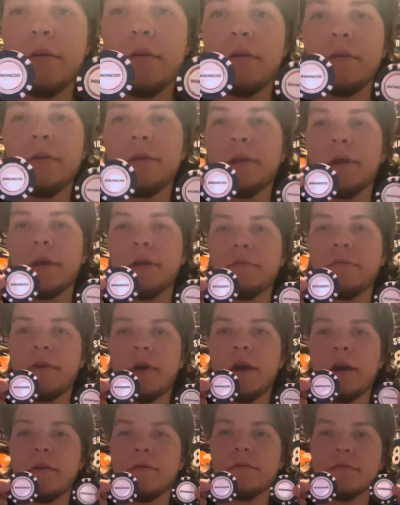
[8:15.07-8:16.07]
only like
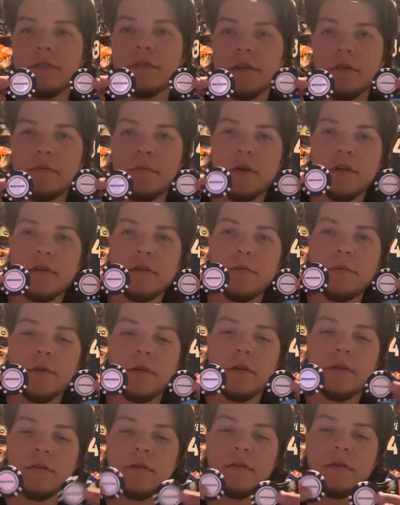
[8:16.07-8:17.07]
five, six bucks a
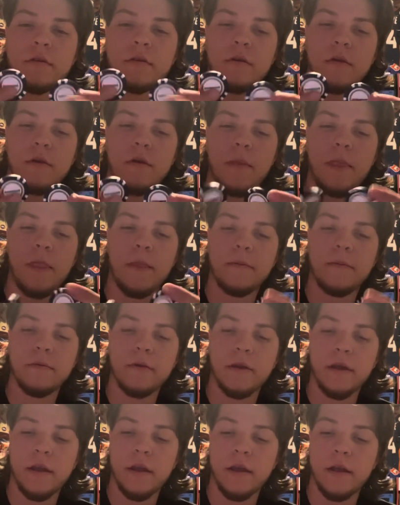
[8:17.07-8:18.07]
piece.
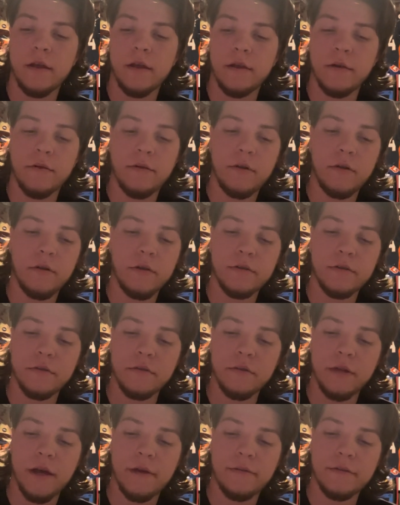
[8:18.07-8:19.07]
And there were the only
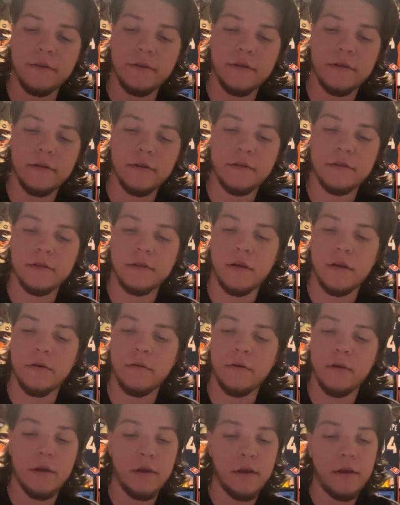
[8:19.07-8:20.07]
two left. So
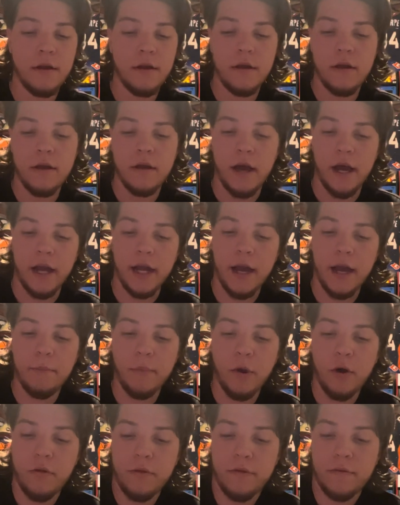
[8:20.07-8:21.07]
I got
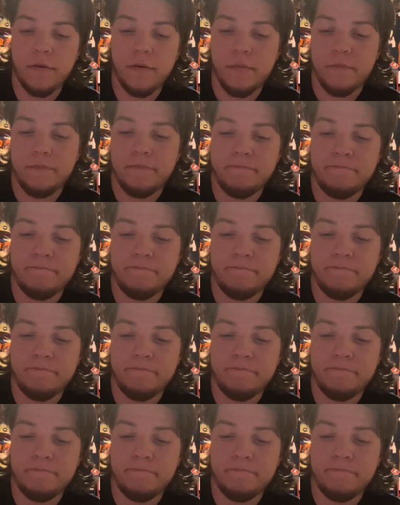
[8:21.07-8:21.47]
both of them.